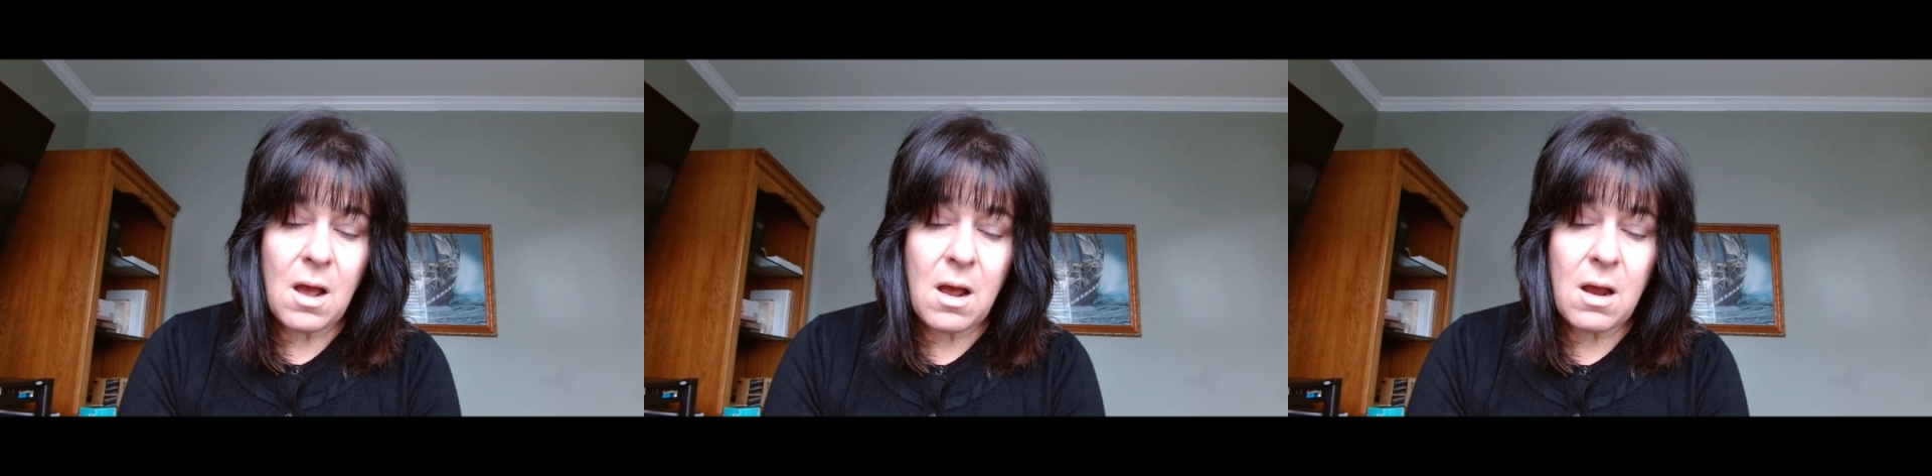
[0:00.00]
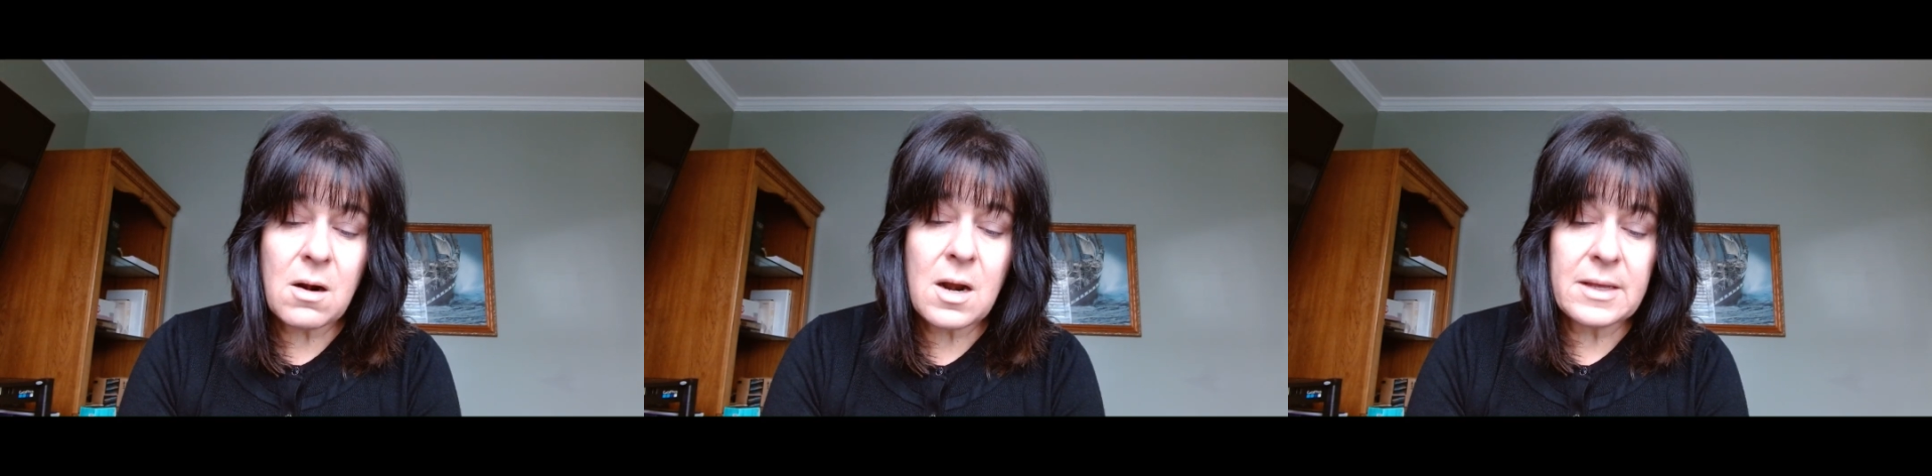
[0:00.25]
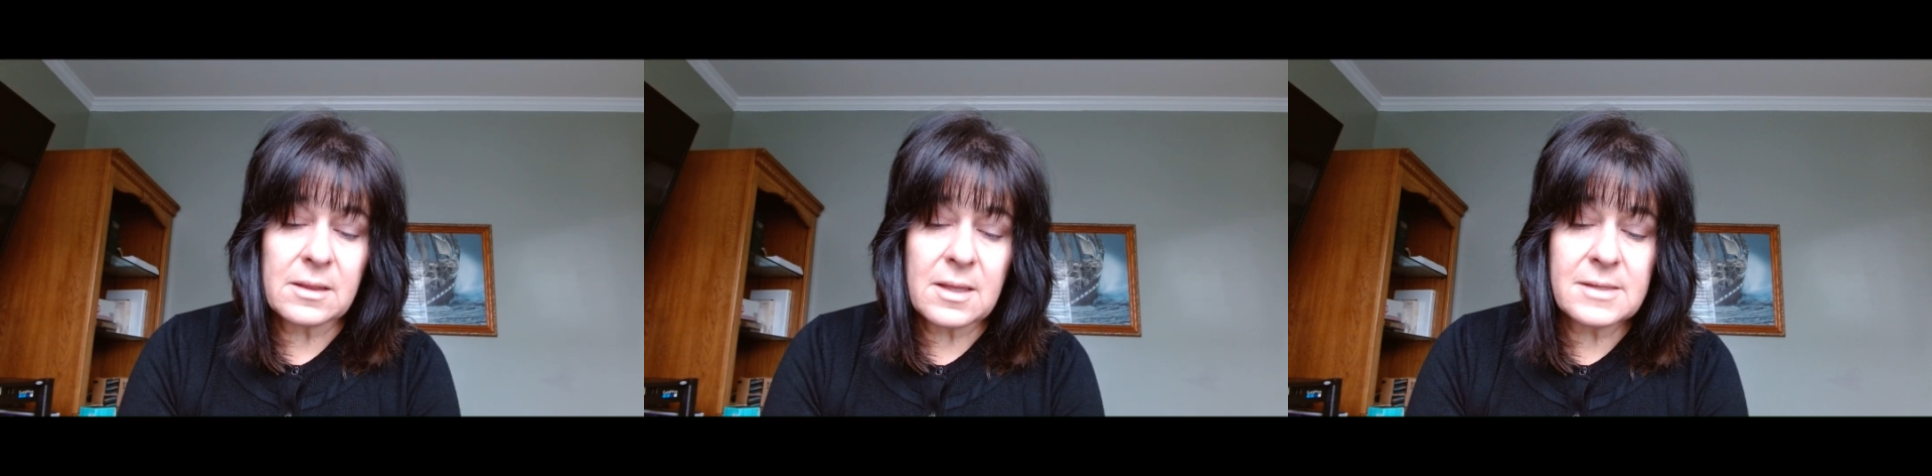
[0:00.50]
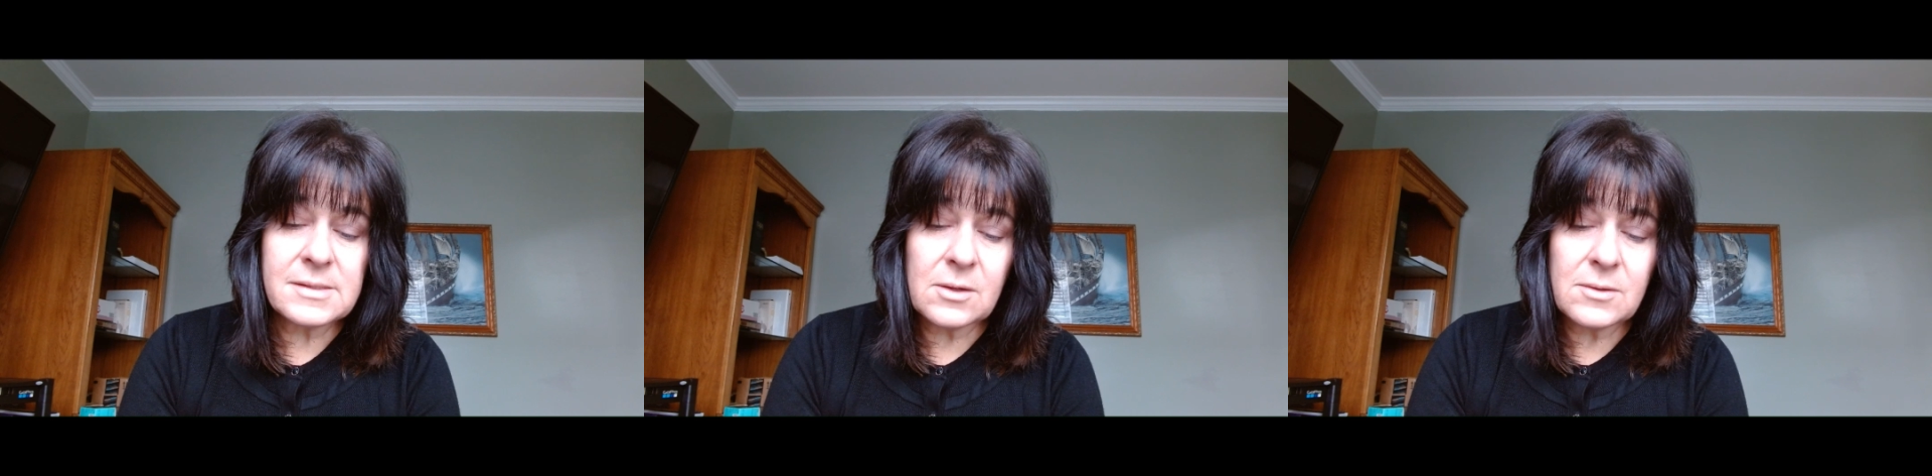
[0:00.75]
All right,
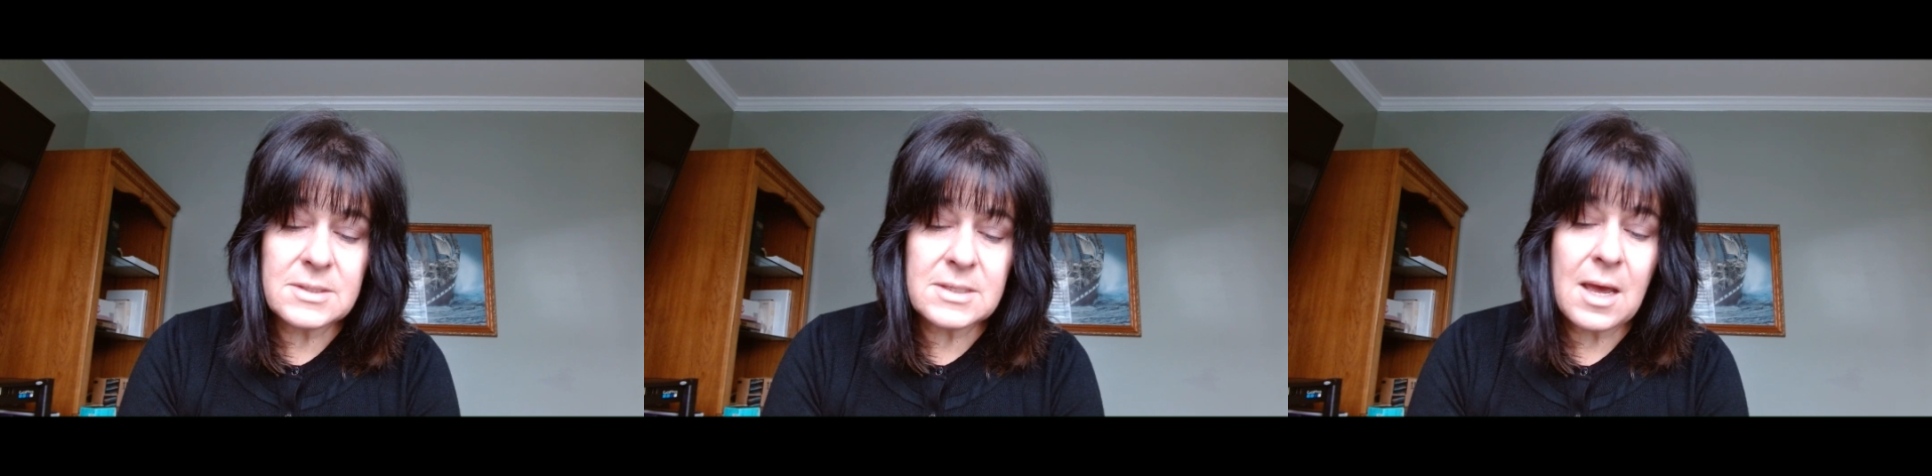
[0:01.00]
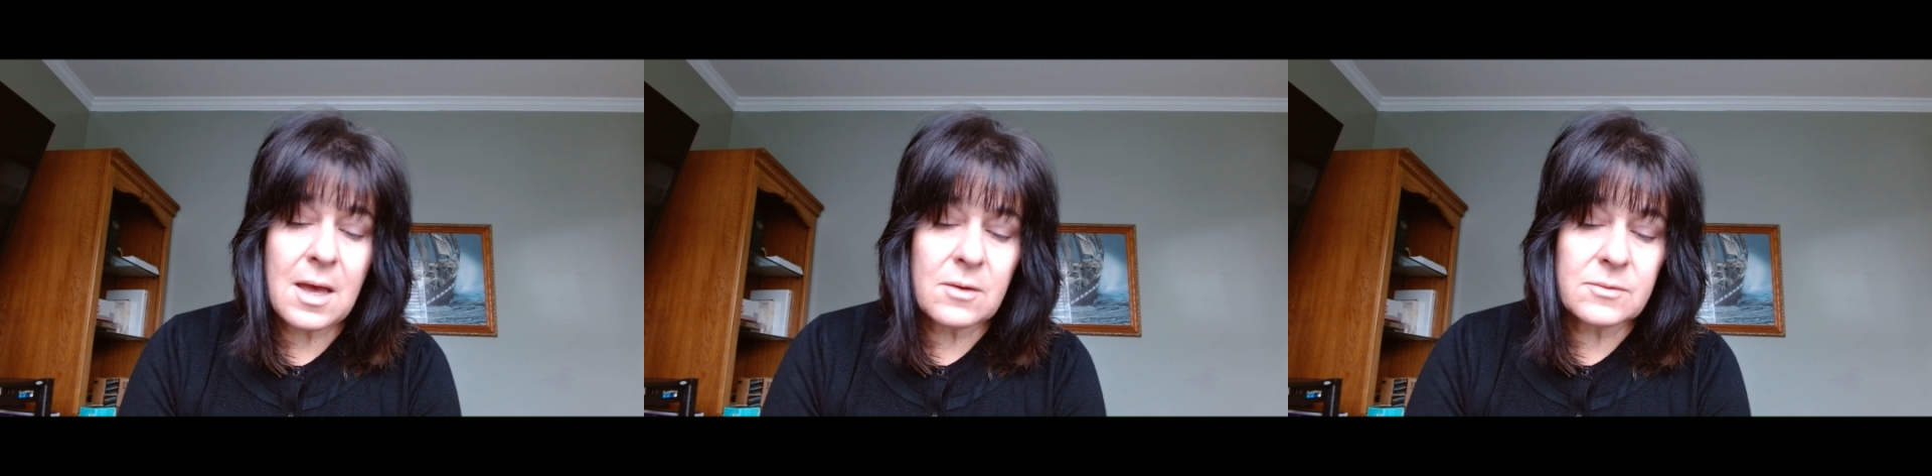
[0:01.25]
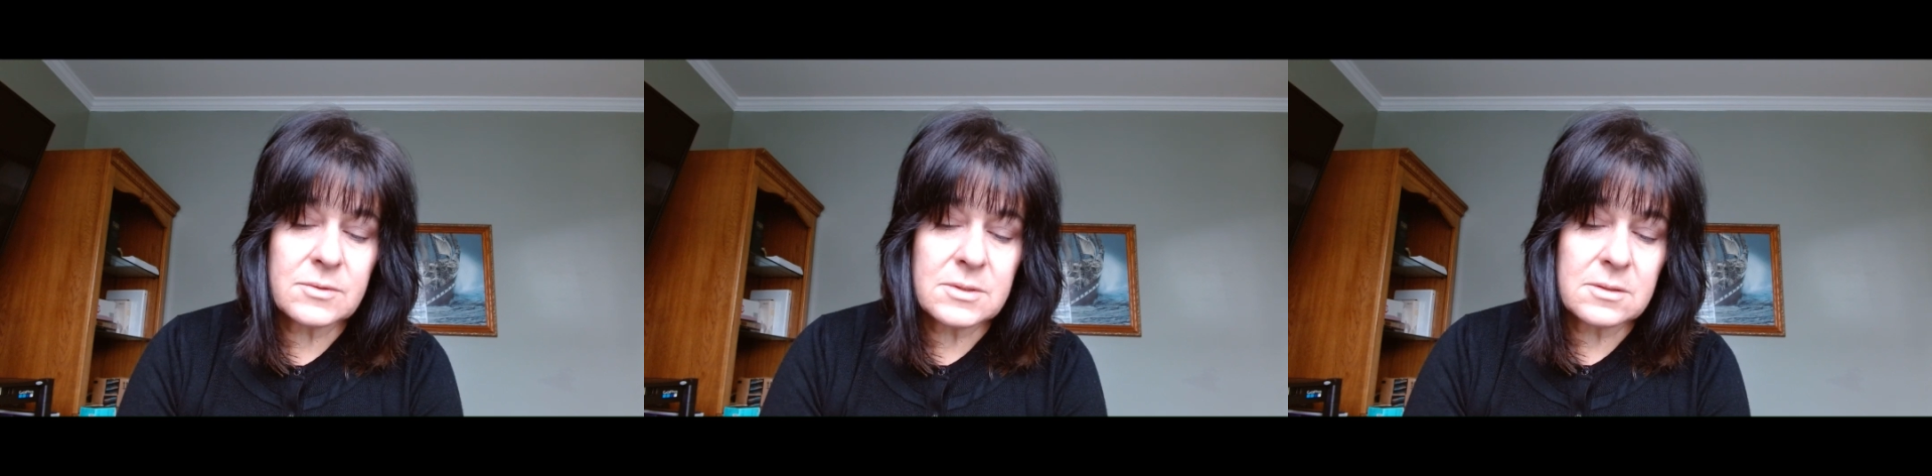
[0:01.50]
let's go down